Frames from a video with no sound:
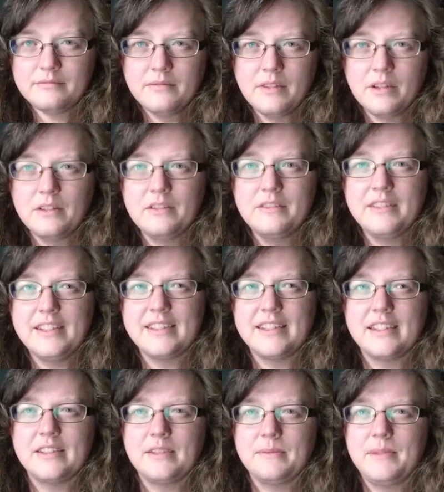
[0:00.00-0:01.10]
all of these
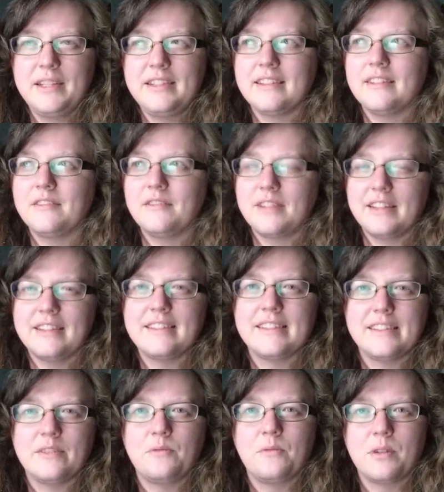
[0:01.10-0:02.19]
things to me said, okay, this
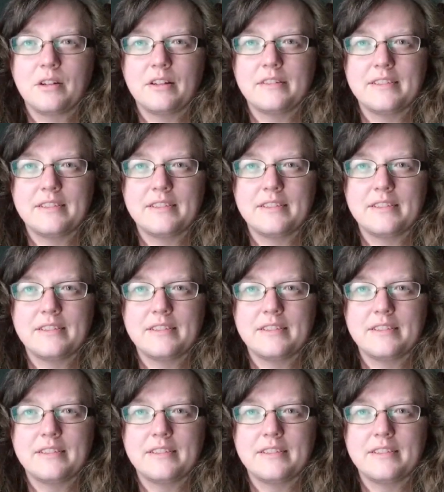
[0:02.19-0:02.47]
is a worker.